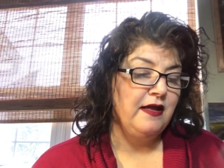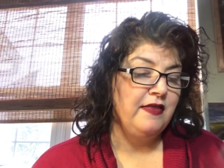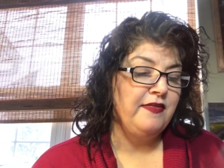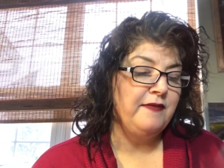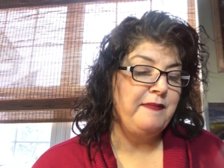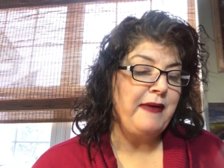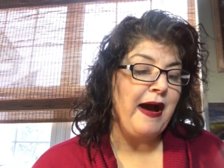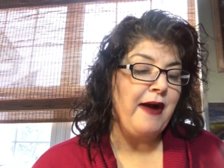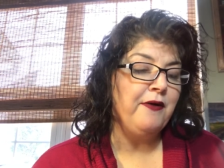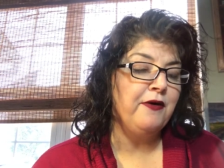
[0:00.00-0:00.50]
The
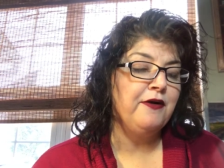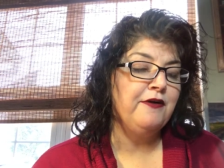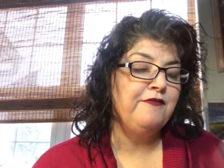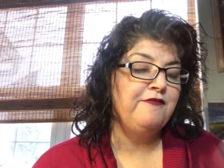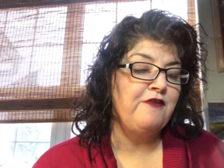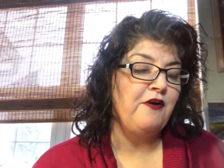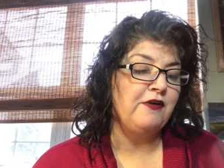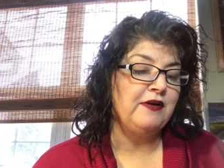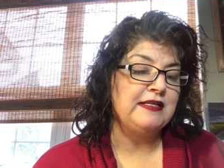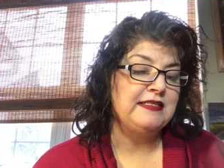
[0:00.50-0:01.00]
power of
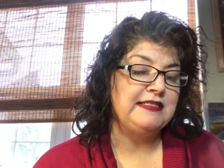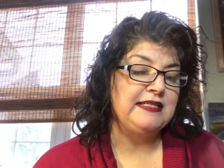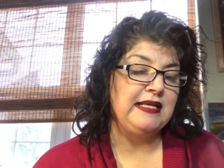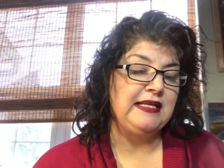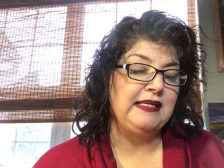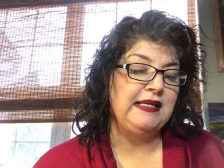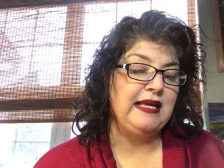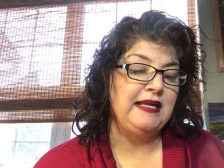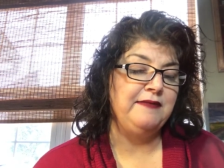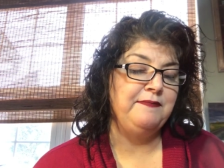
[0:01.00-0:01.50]

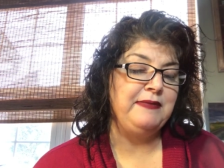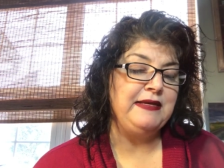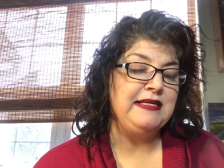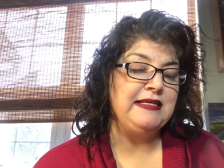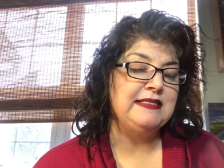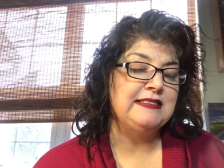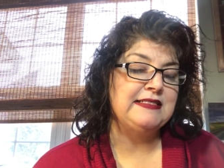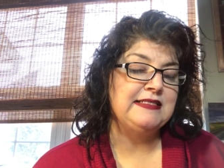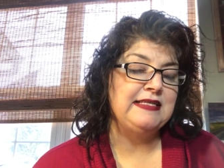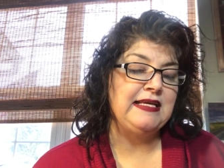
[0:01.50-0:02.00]
focusing can
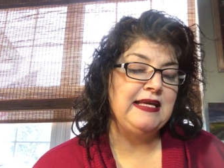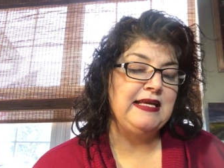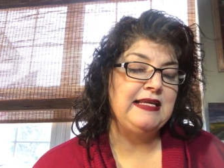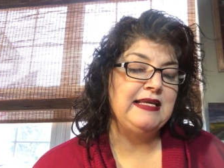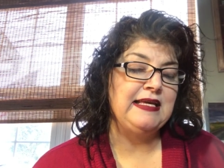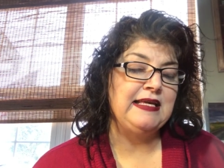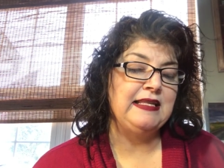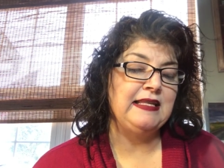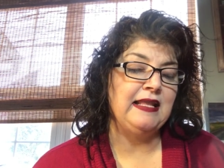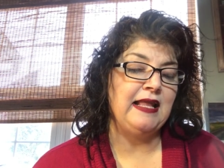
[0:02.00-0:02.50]
be seen
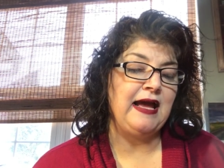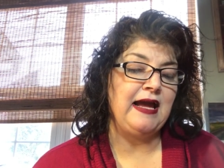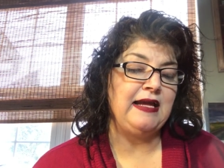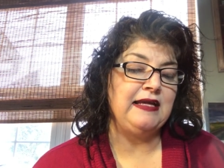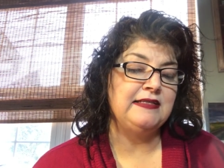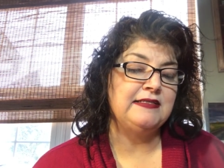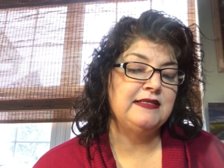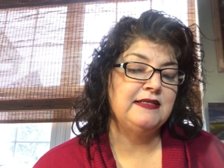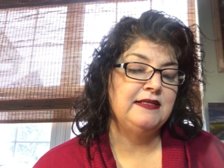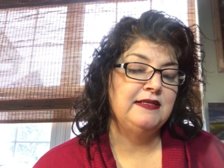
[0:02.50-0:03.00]
in
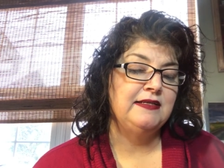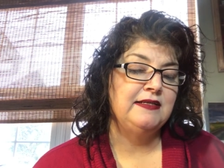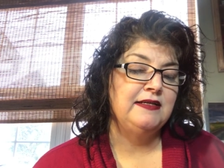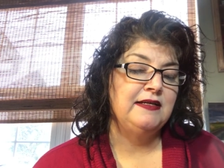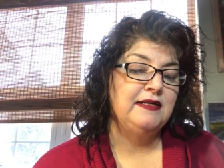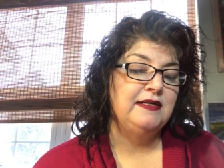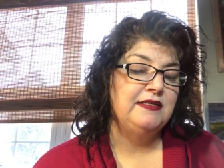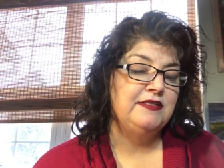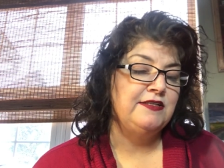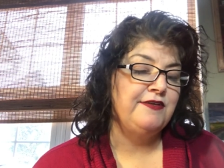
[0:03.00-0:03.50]
light.
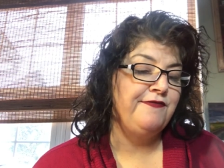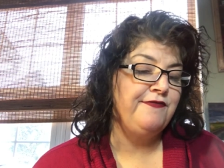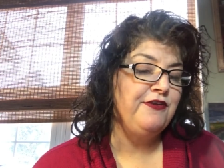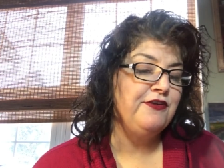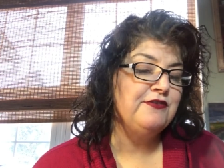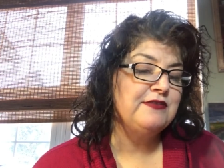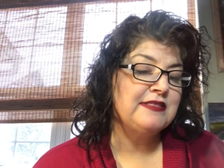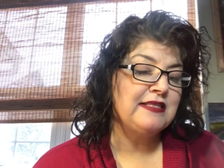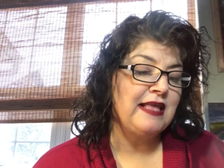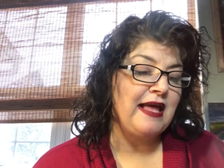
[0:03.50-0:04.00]

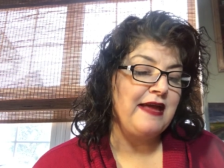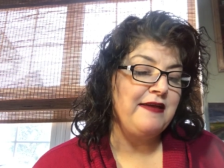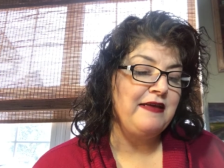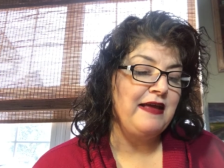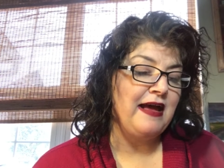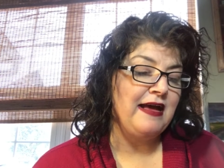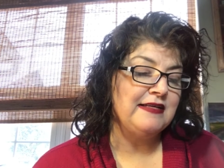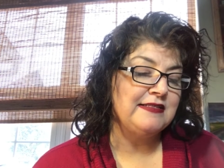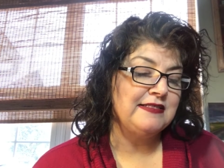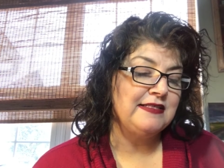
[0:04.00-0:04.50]
Diffused light
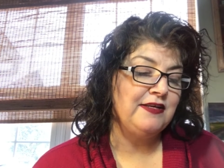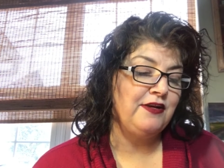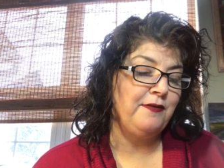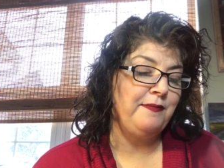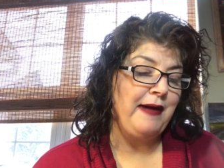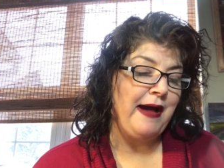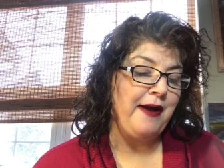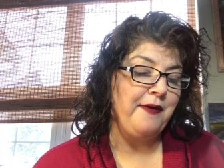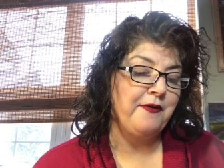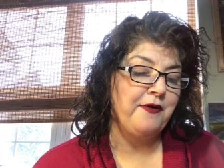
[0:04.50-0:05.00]
has little
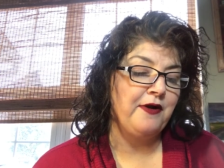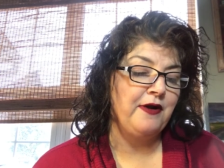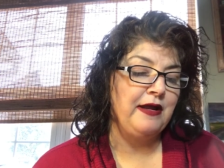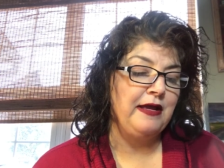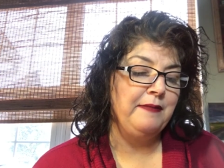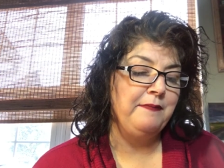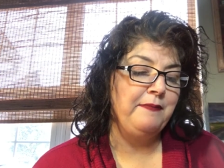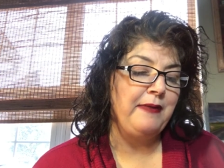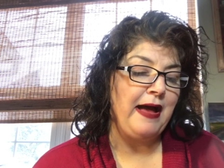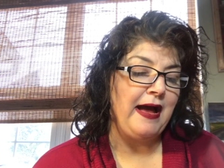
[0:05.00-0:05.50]
power or
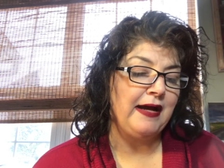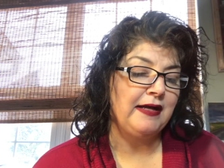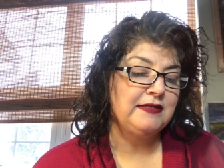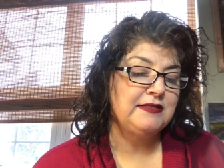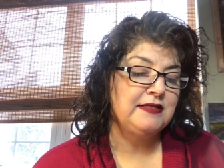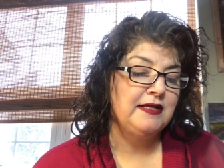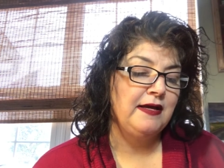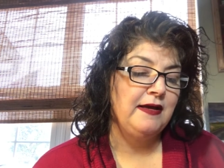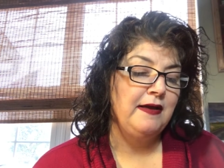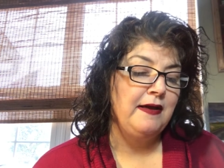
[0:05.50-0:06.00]

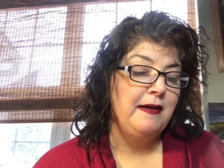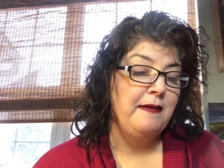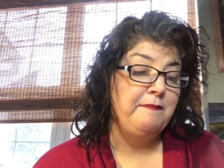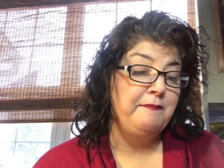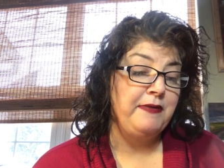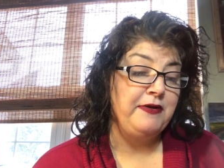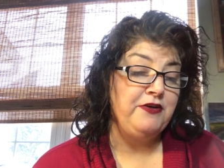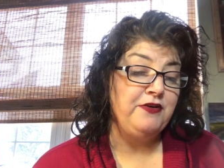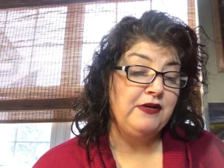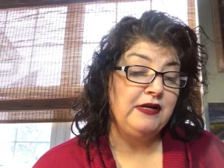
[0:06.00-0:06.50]
impact,
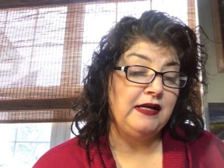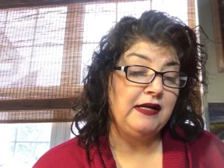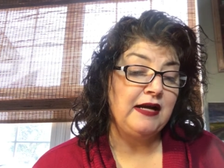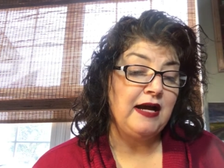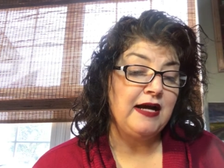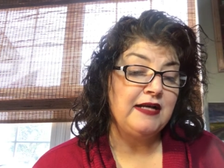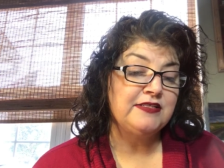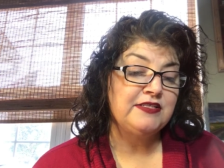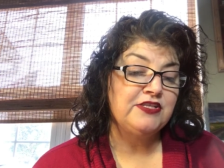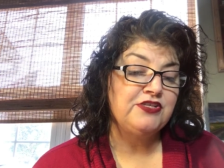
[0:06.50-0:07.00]
but you can
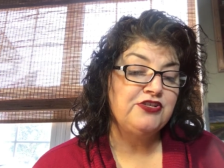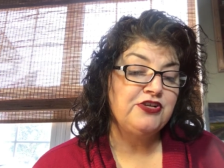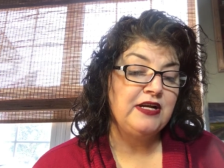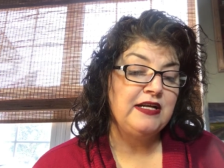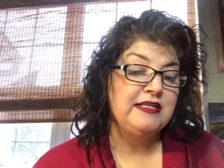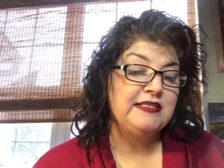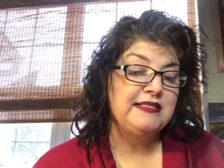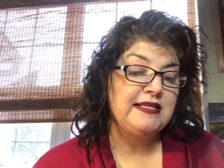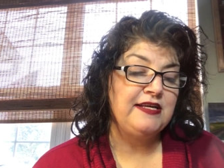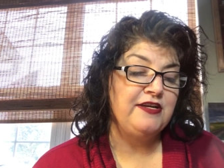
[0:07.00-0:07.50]
concentrate
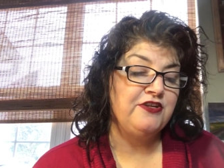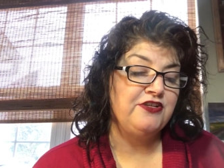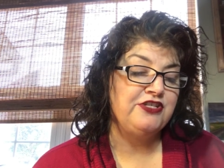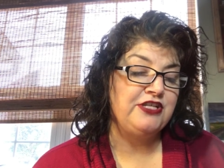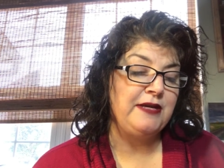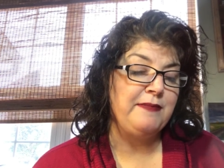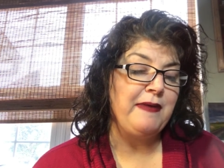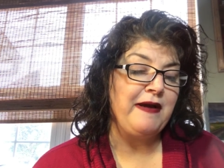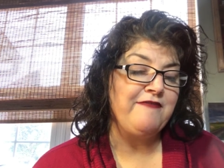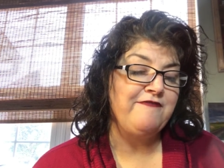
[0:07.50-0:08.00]
its
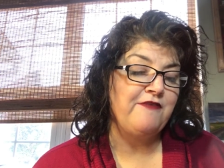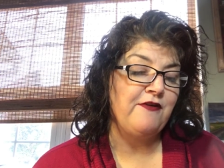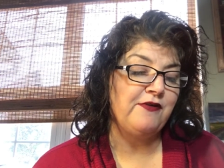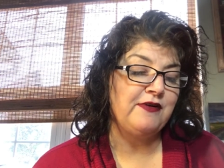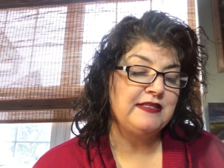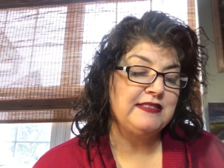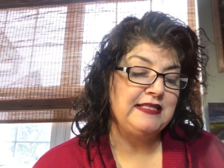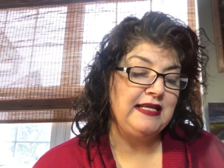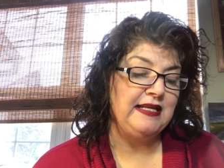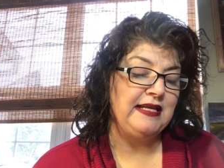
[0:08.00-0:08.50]
energy by
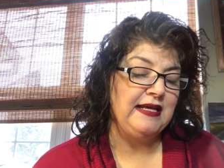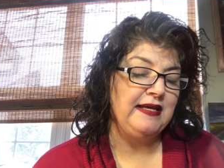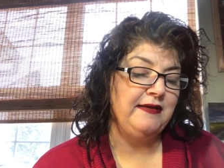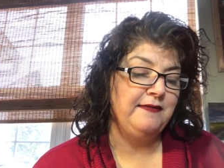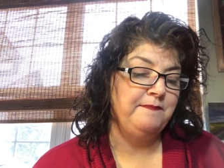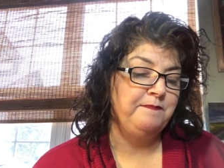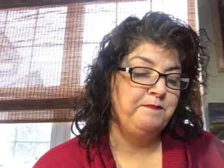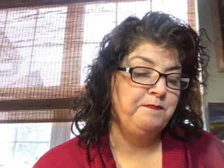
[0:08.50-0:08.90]
focusing it.